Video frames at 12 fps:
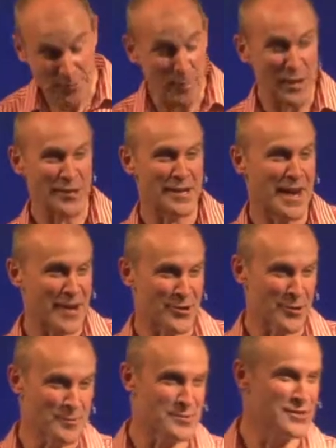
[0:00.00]
about connect
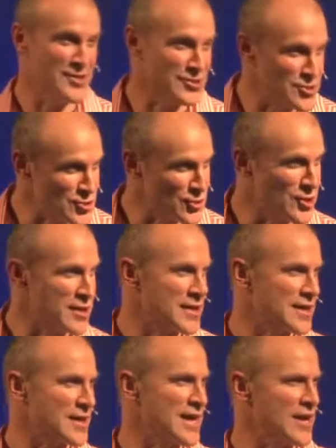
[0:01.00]
groups, joining a
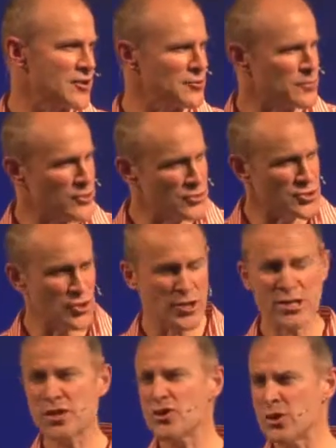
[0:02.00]
connect group or
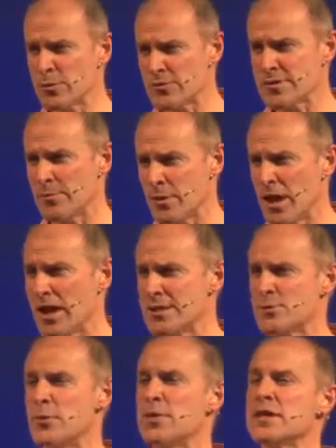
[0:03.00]
joining a group of some kind
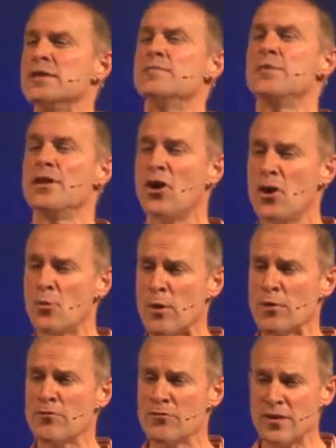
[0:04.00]
where we can belong, where
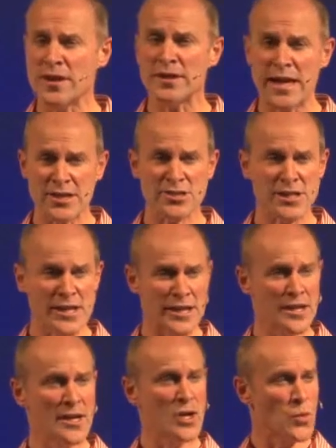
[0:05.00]
we feel actually
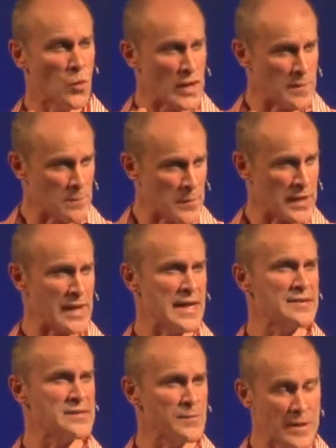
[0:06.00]
we can
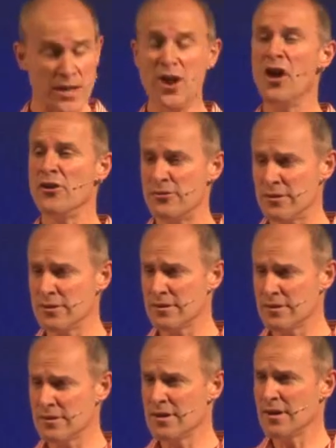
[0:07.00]
begin to be known
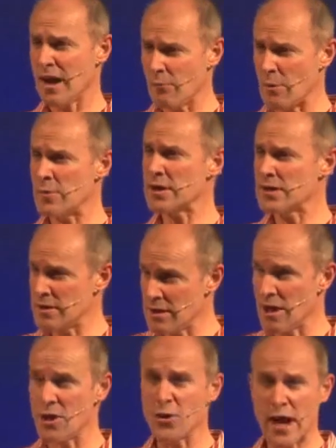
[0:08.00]
and where we can
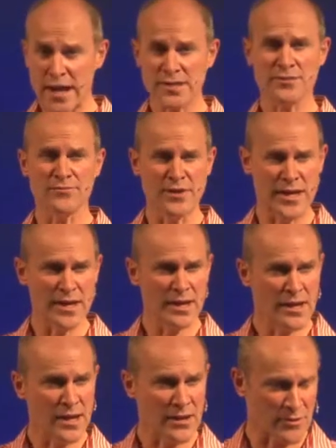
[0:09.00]
know actively
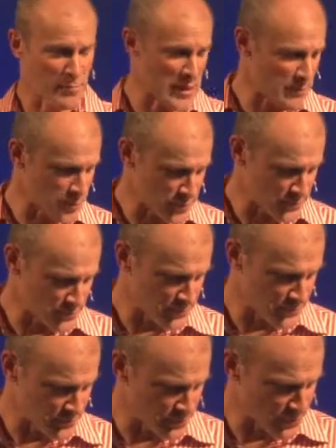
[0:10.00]
other people.
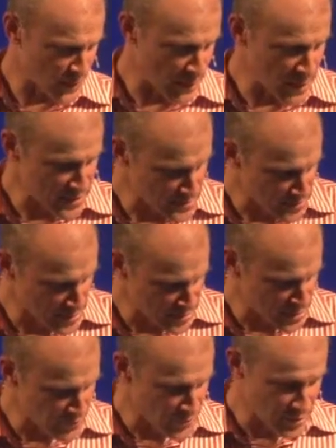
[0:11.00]
That makes such a
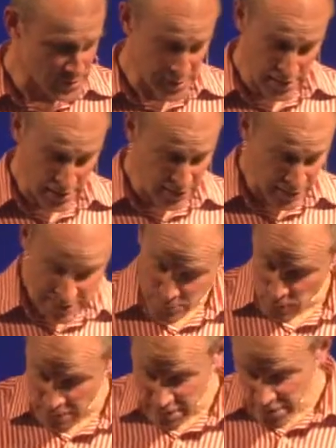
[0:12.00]
difference. I think that's why